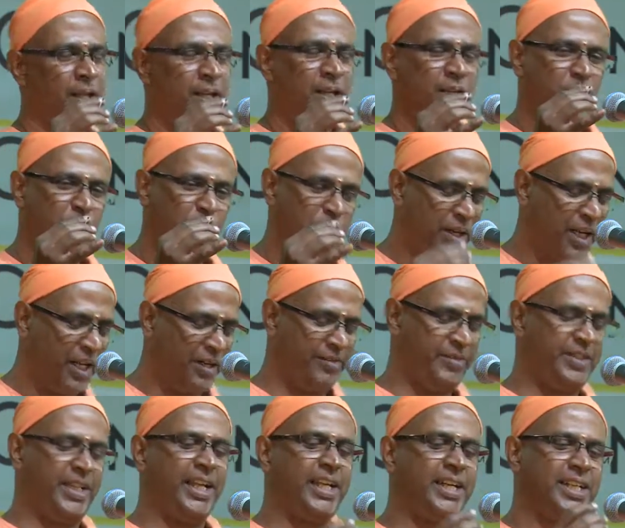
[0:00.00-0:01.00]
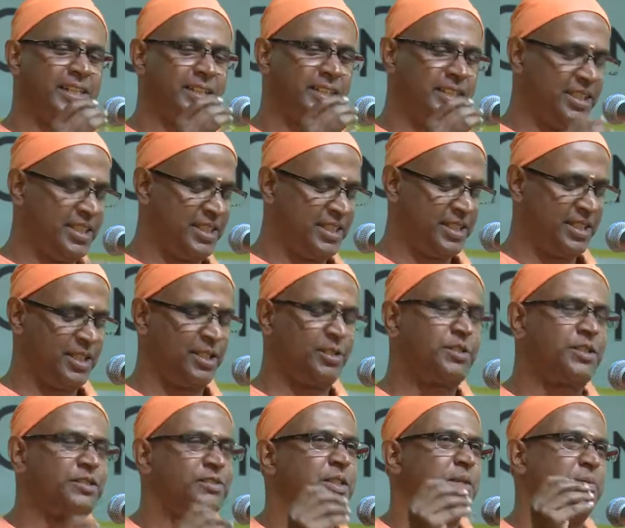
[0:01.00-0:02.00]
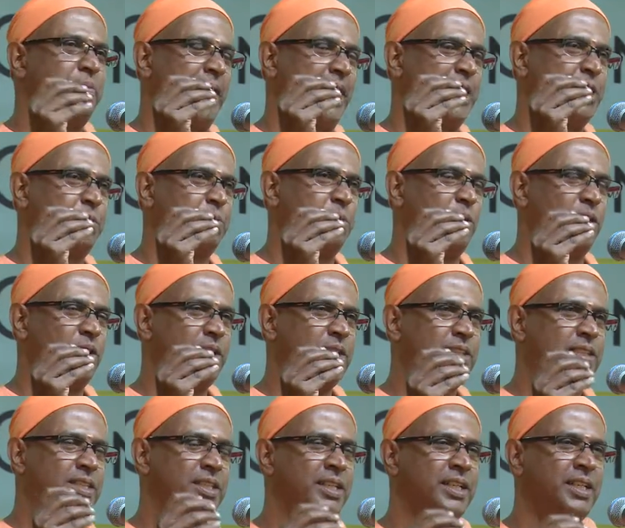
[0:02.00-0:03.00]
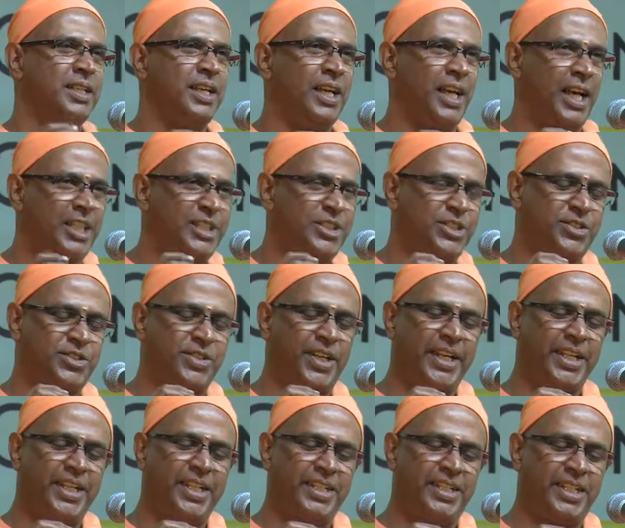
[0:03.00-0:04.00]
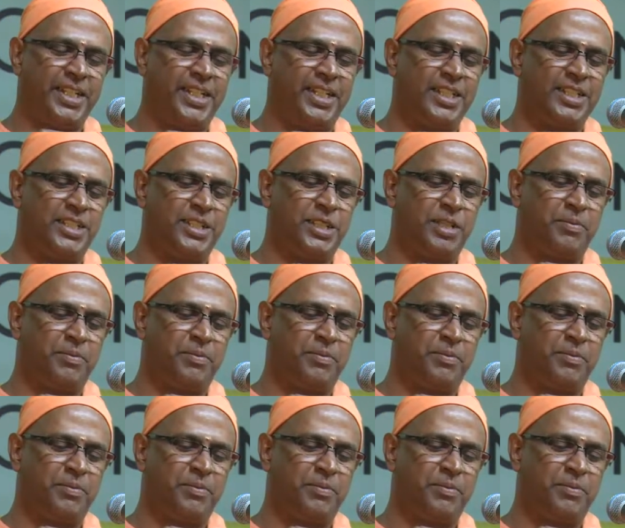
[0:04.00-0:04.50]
Now I have taken this out of the matchbox. I strike it against the